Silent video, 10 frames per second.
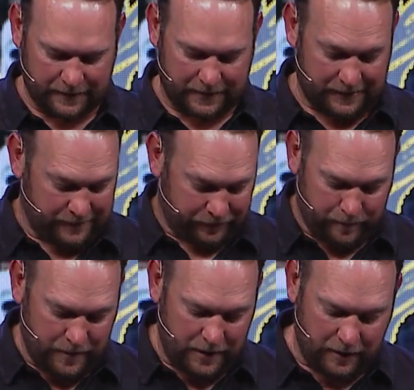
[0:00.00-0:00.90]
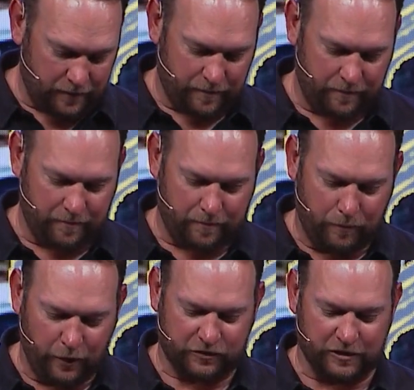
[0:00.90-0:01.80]
I, for me,
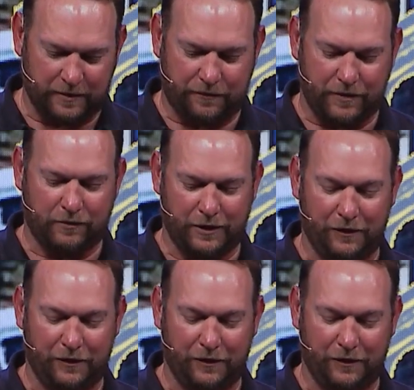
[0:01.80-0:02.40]
most of my favorite